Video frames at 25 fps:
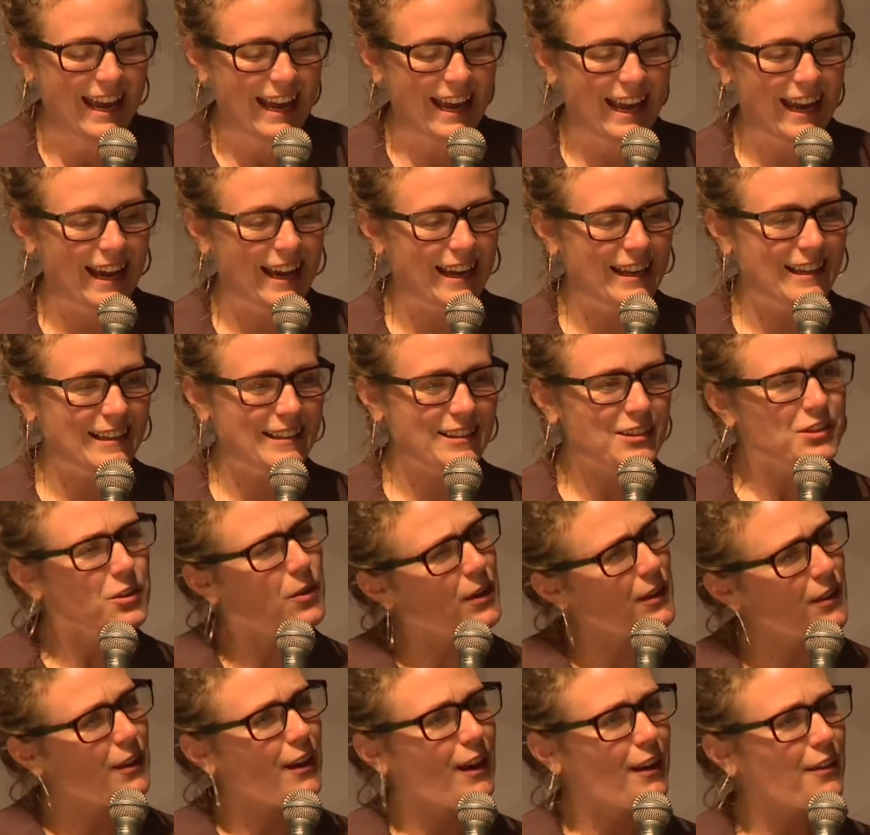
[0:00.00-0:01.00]
And so
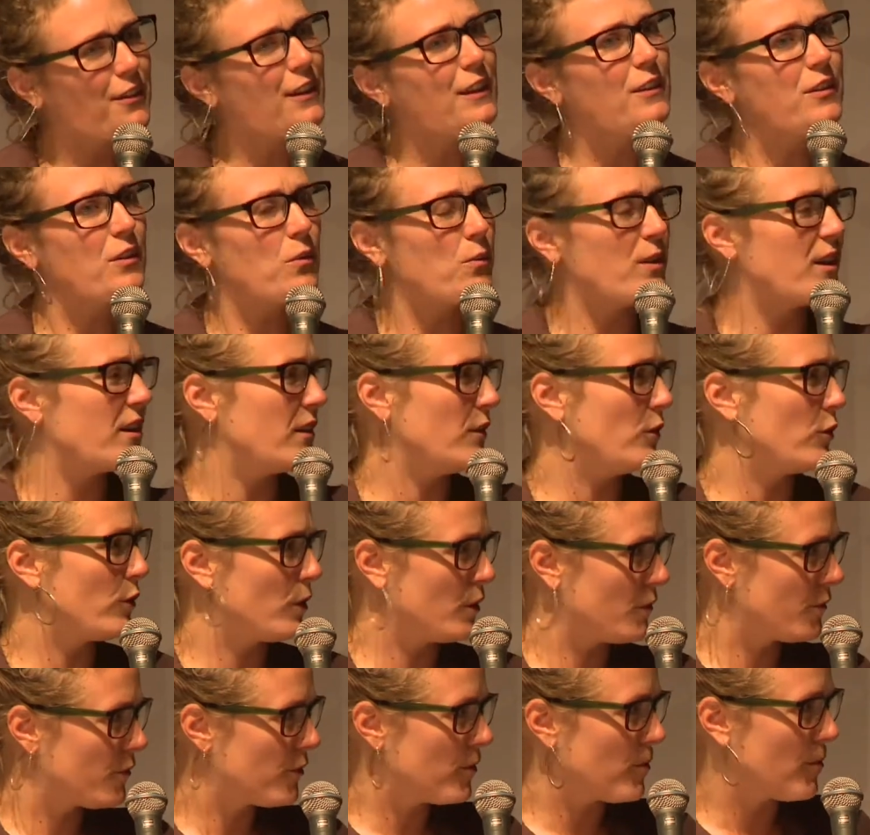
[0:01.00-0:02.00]
I think that we can
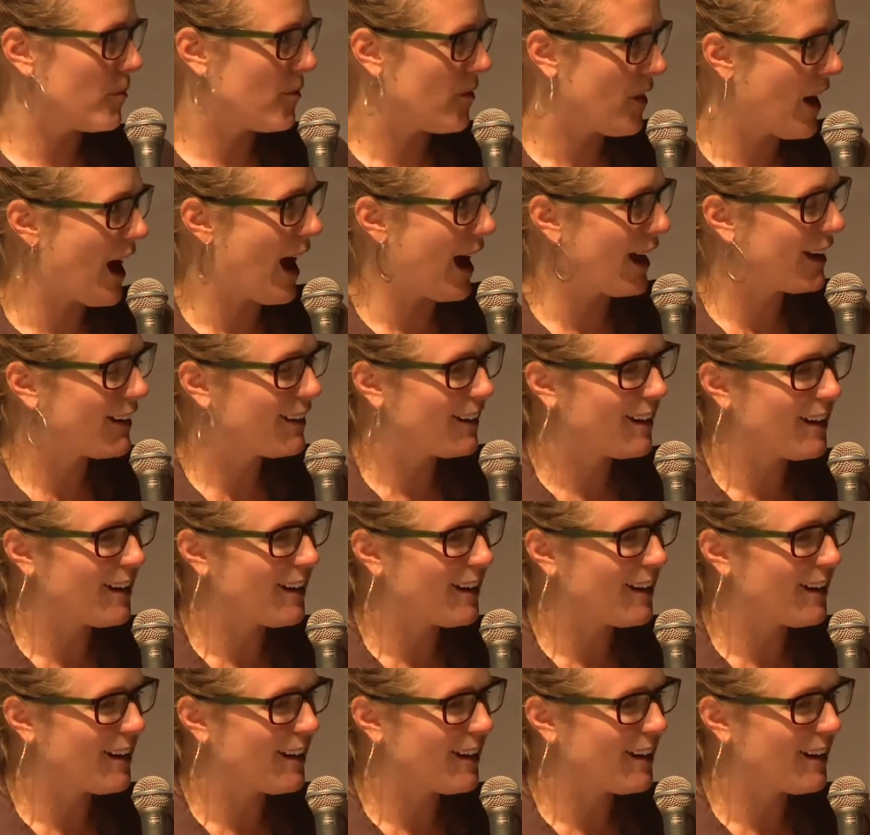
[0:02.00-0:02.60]
learn from that.